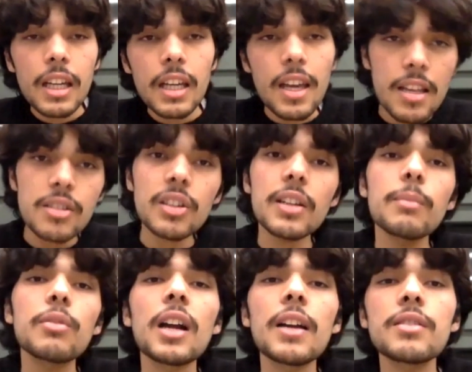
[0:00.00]

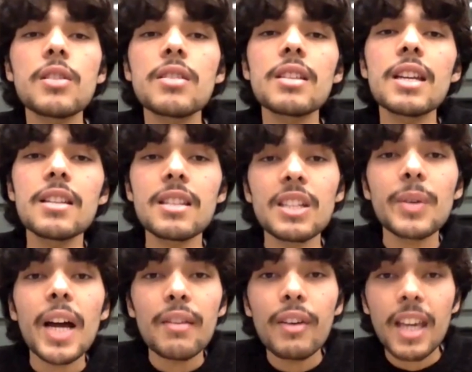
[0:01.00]
Instagram thrives on instant
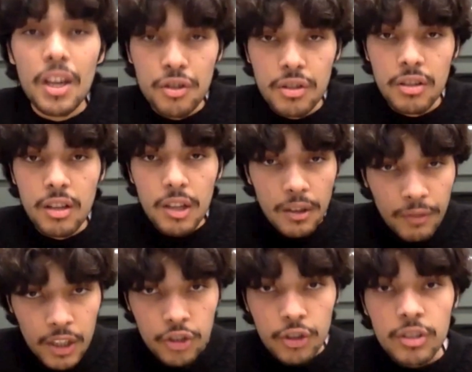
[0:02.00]
gratification.
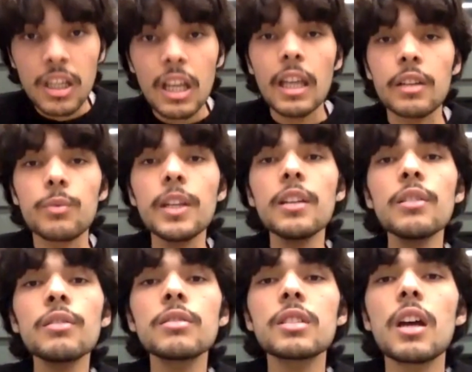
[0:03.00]
Features like
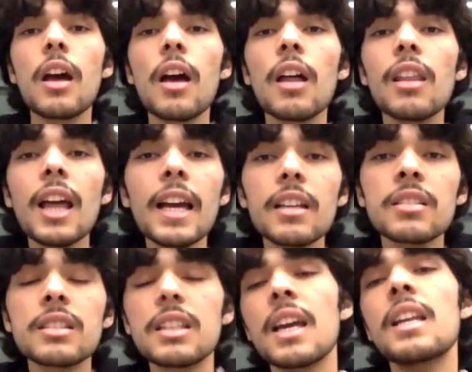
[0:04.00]
Reels,
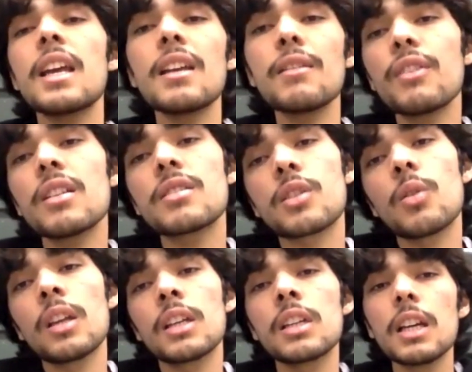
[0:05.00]
likes, and infinite
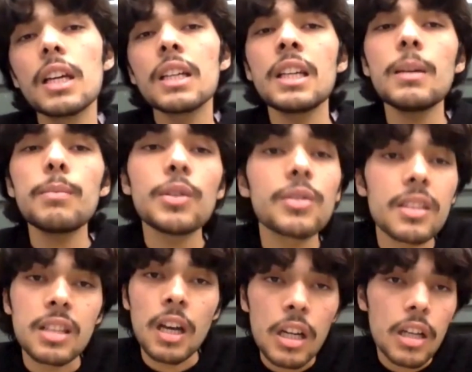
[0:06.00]
scrolling keep
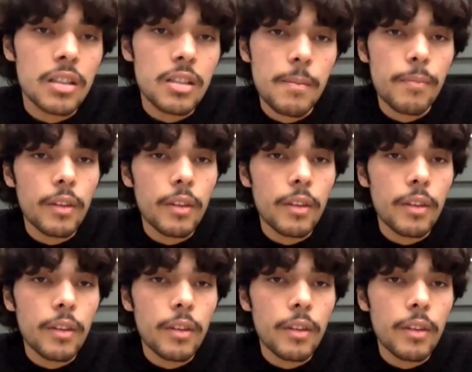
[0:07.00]
users hooked.